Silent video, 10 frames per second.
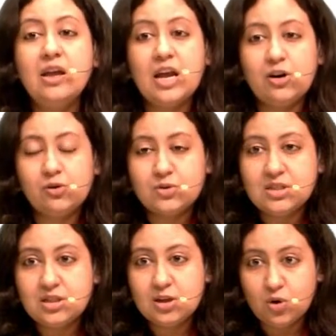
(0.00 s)

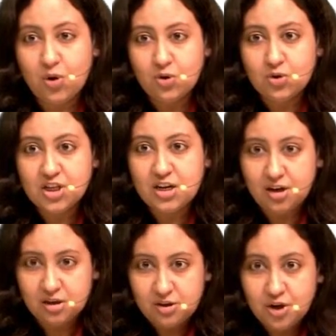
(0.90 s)
keratocystic odontogenic
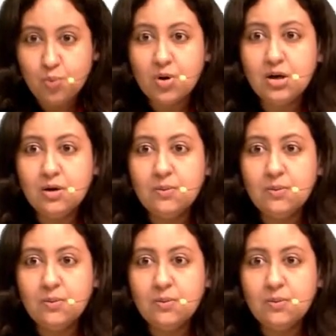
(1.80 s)
tumor.